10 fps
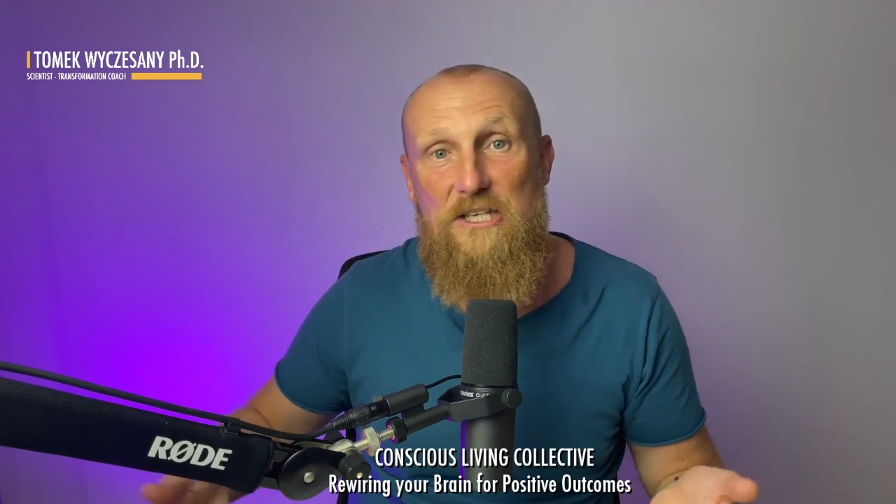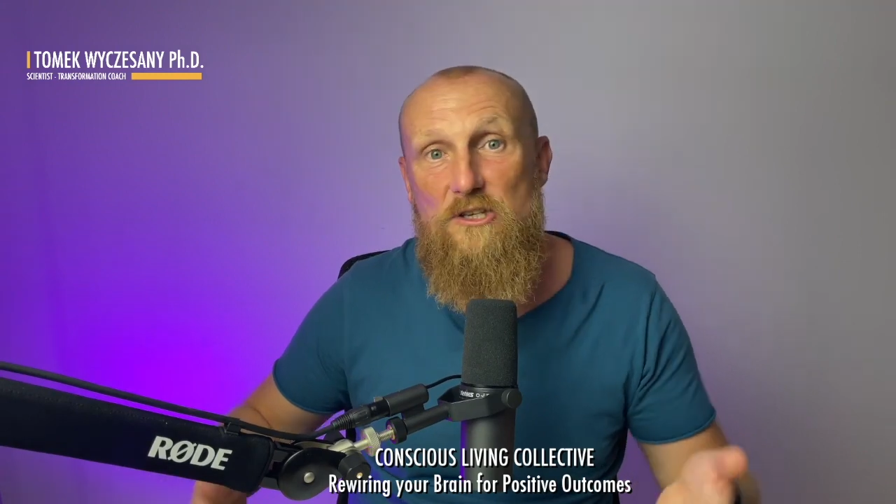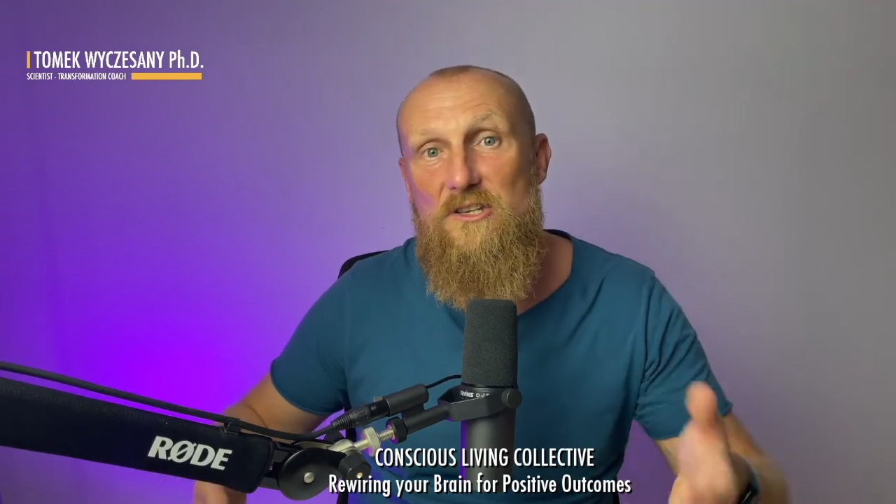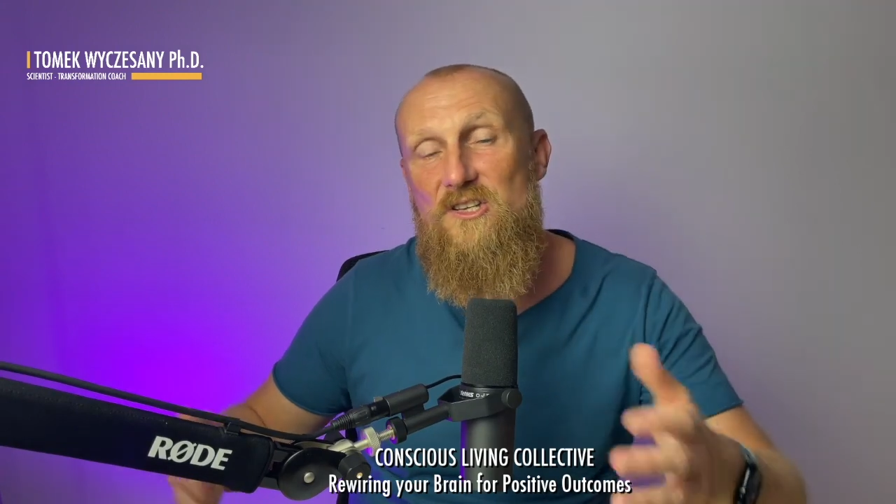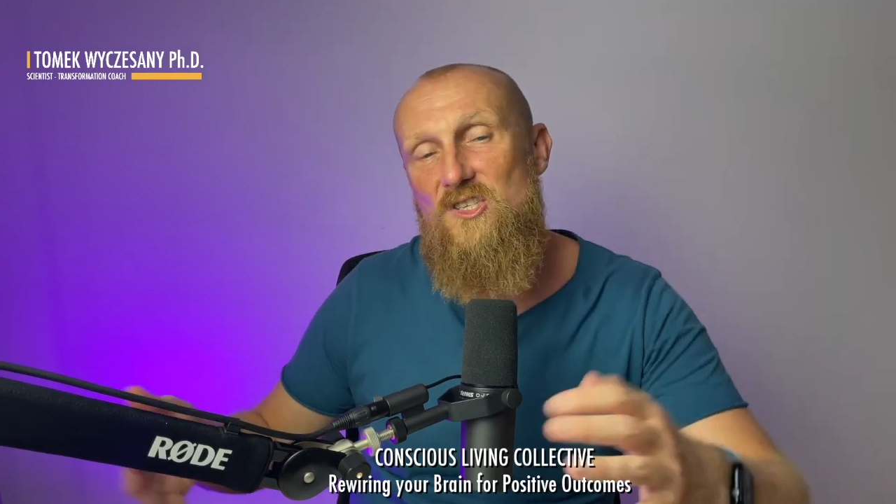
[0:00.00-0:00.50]
to
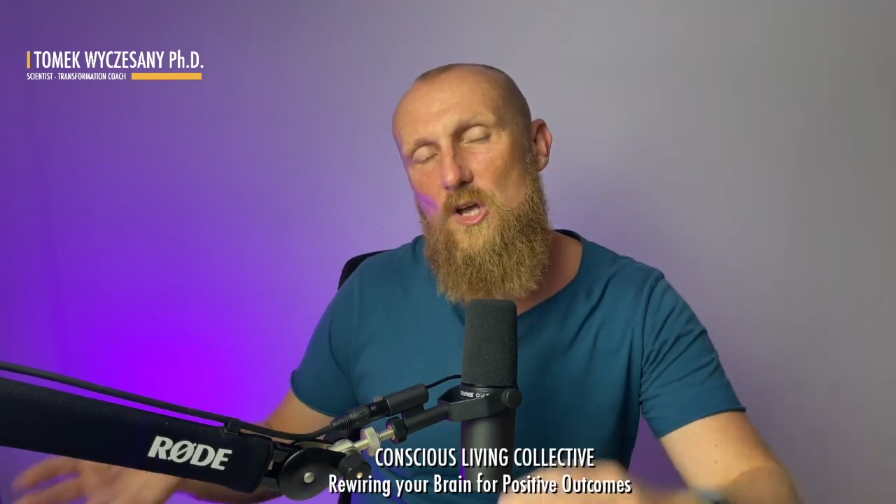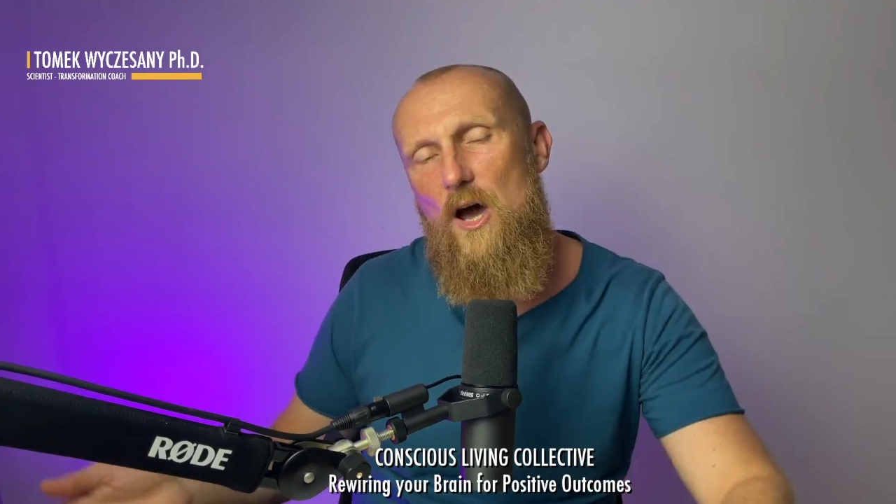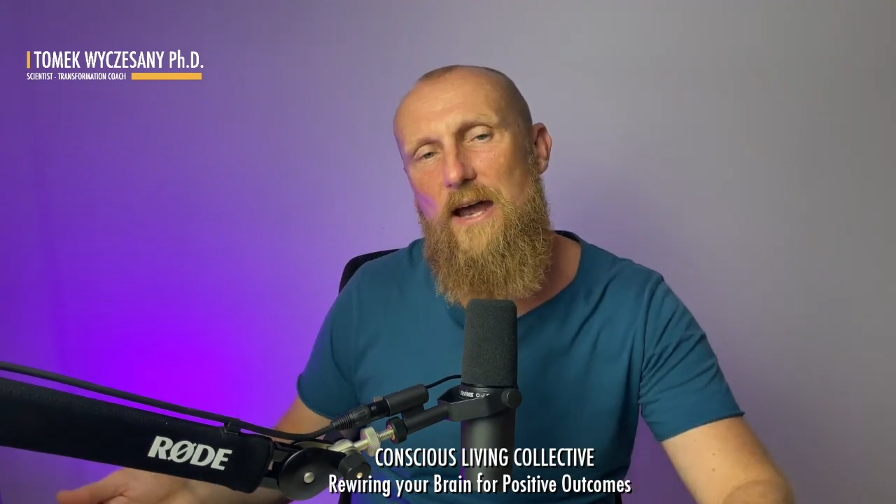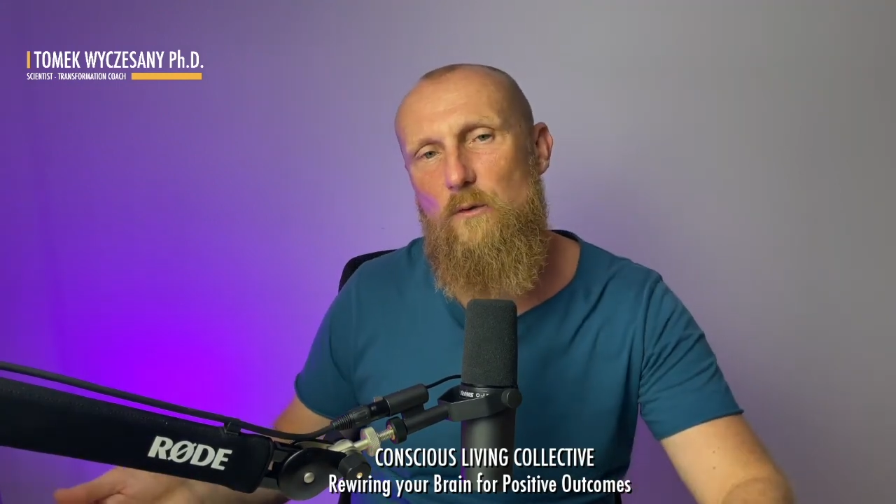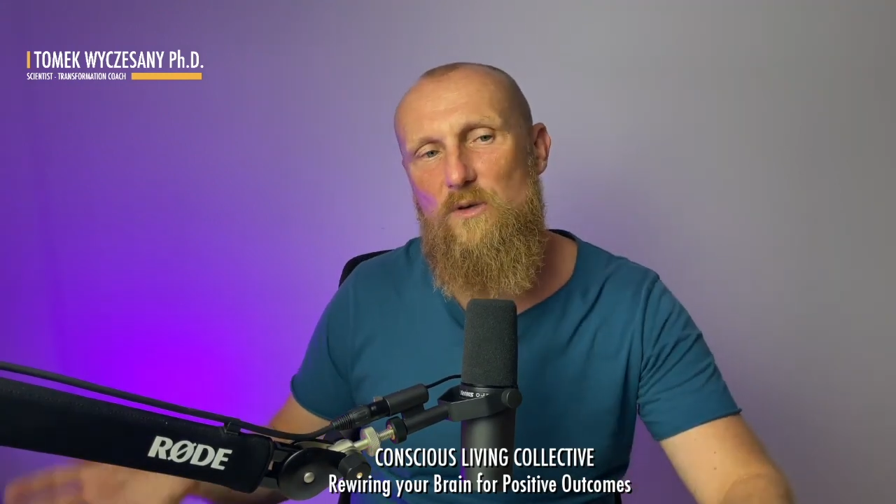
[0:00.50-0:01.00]

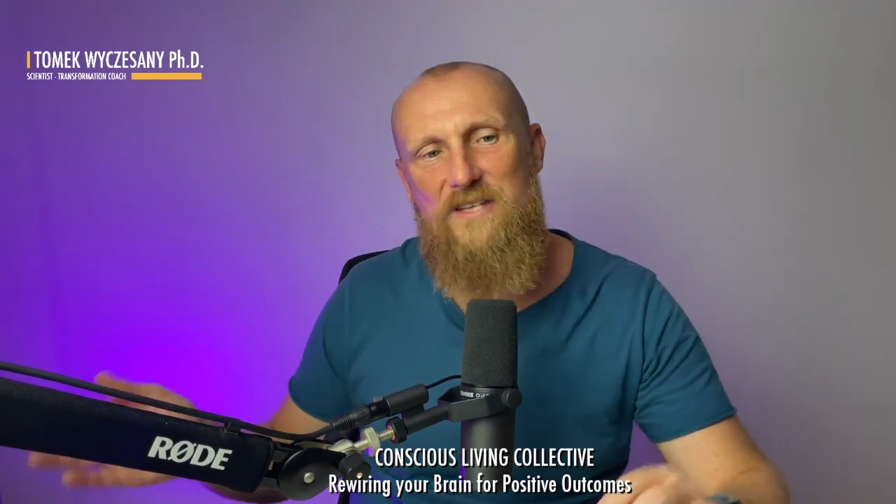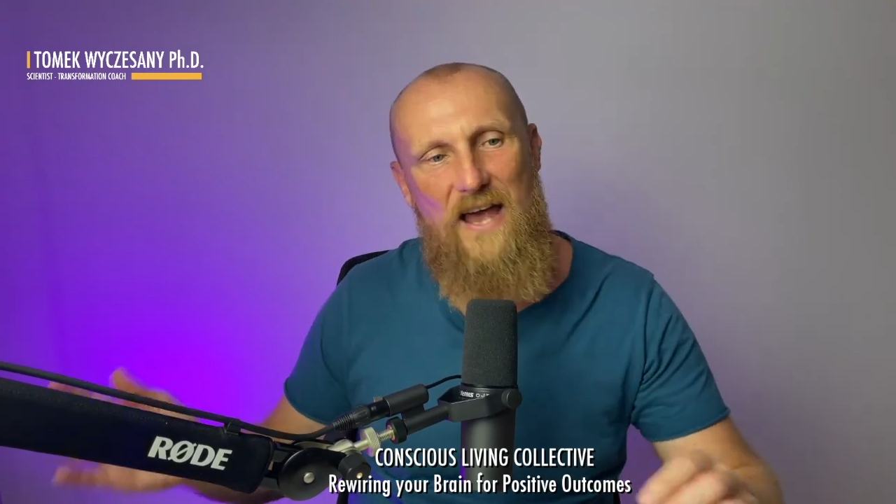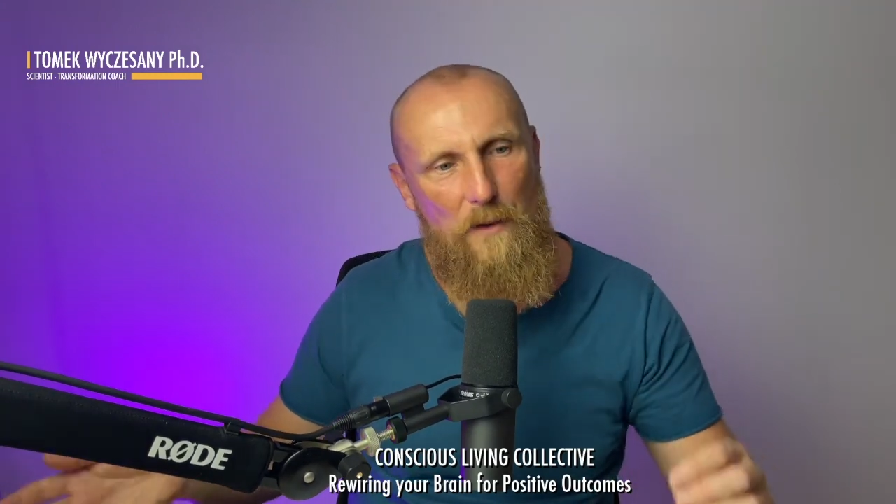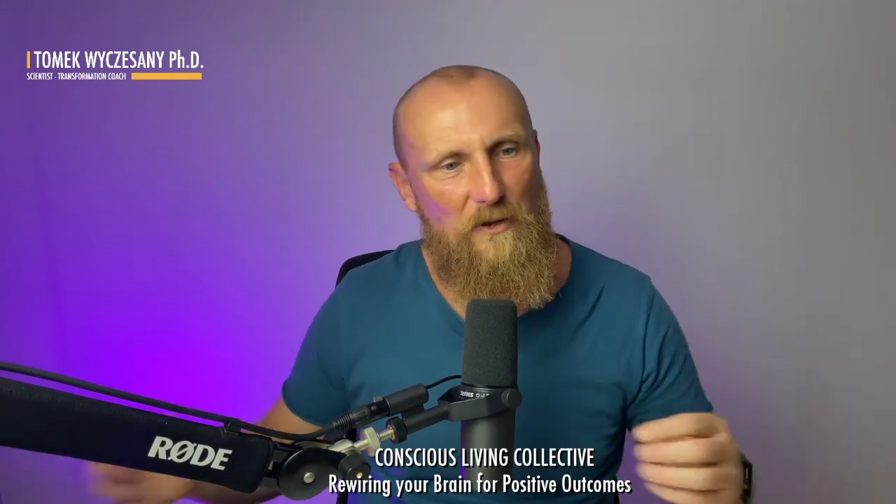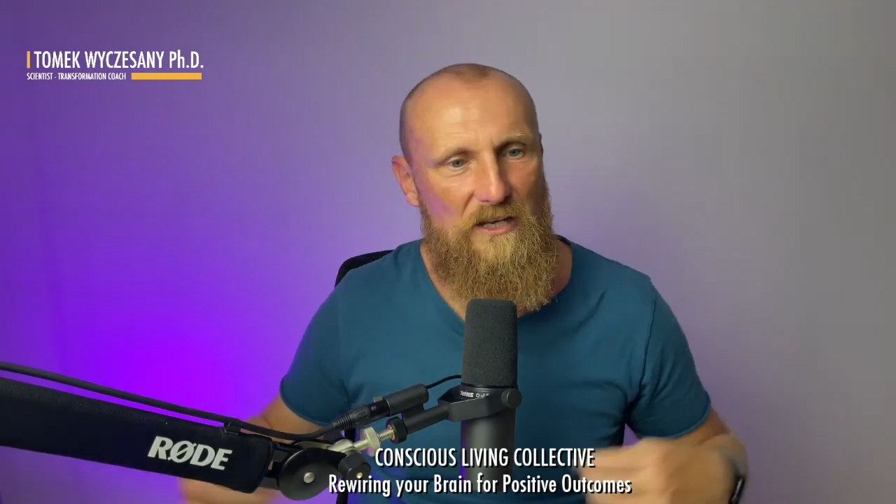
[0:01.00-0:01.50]
decide what's
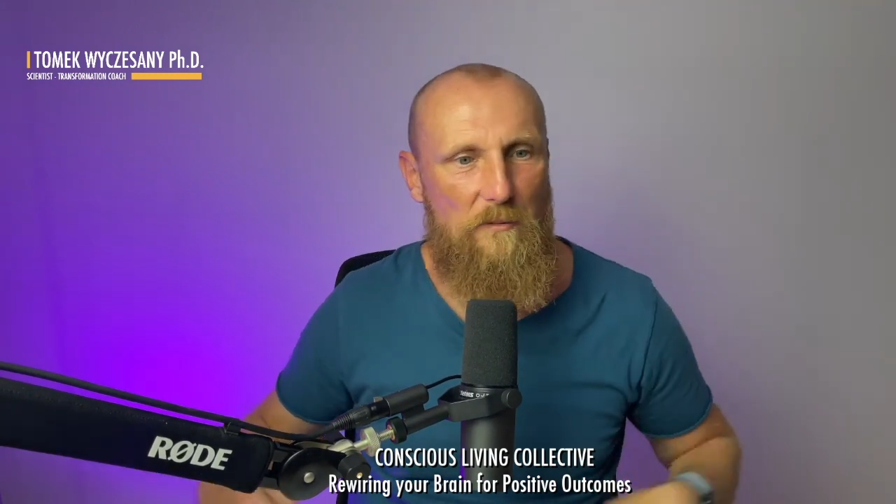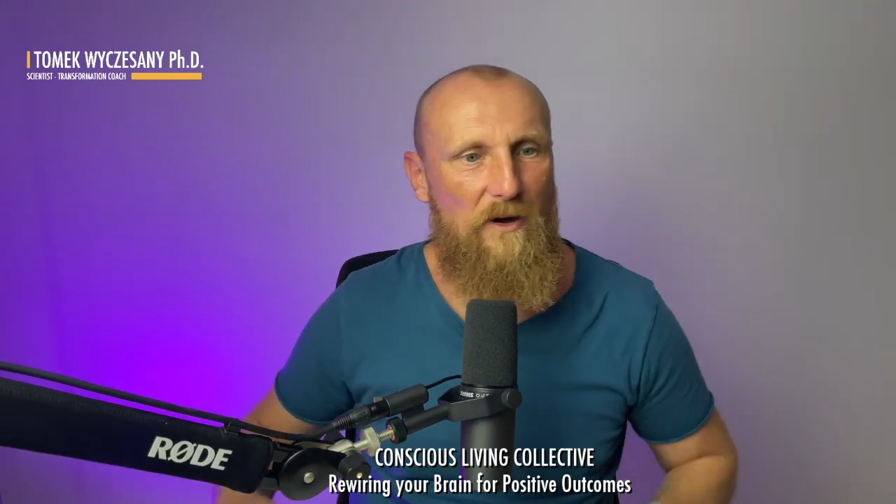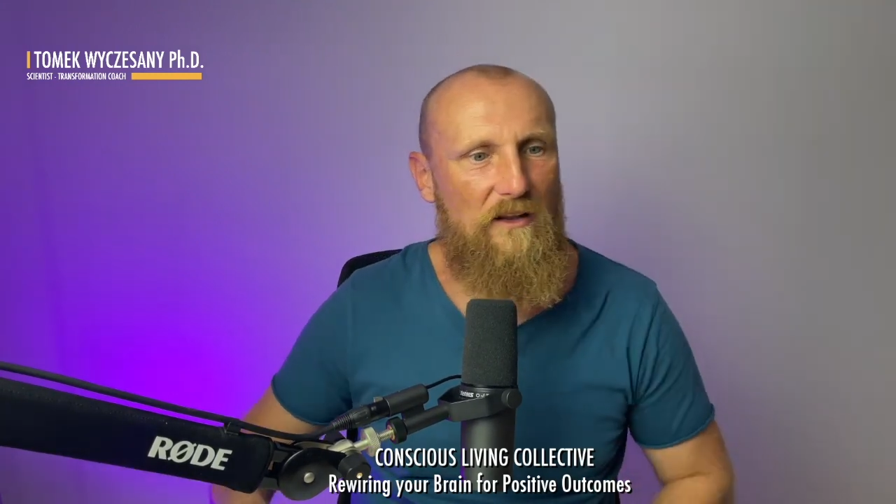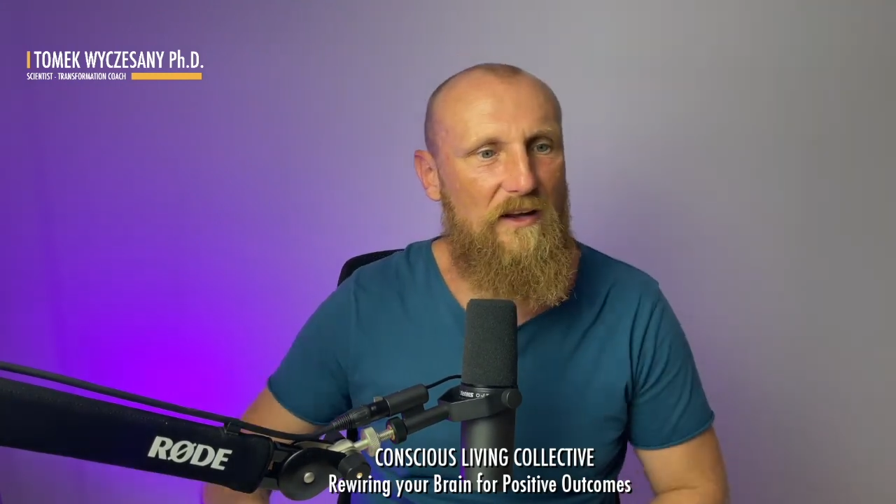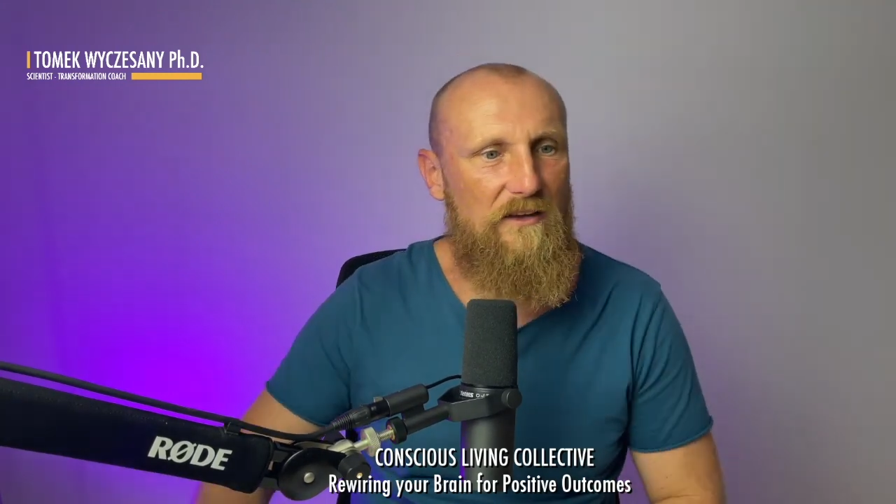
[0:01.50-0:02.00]
happening in my
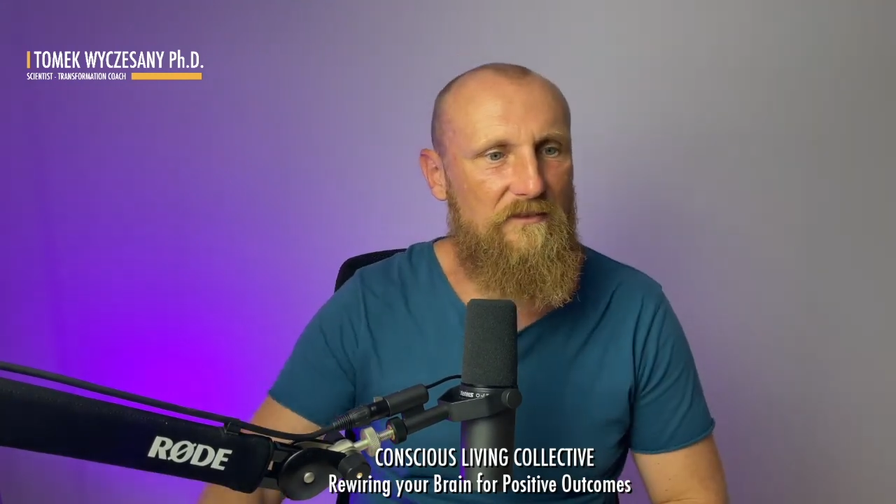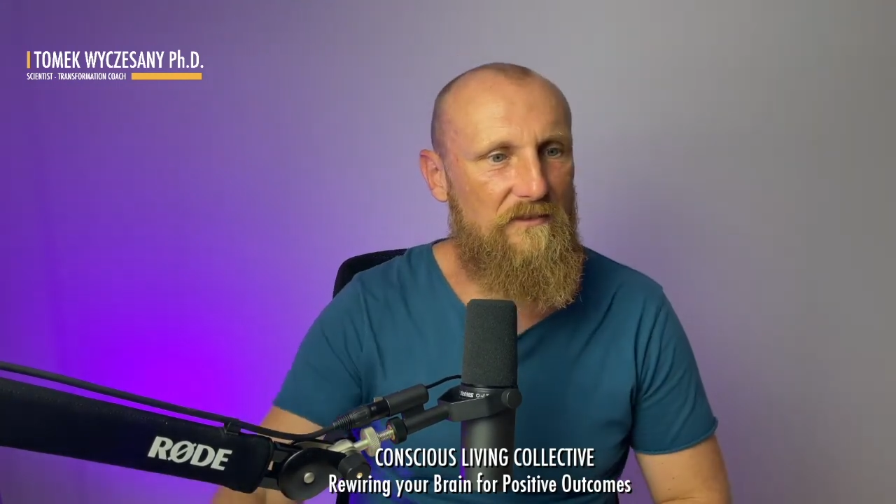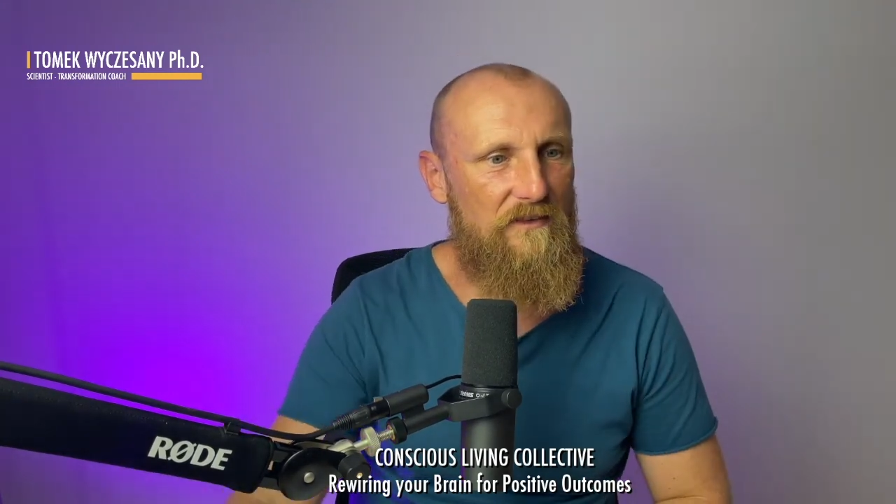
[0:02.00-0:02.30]
life.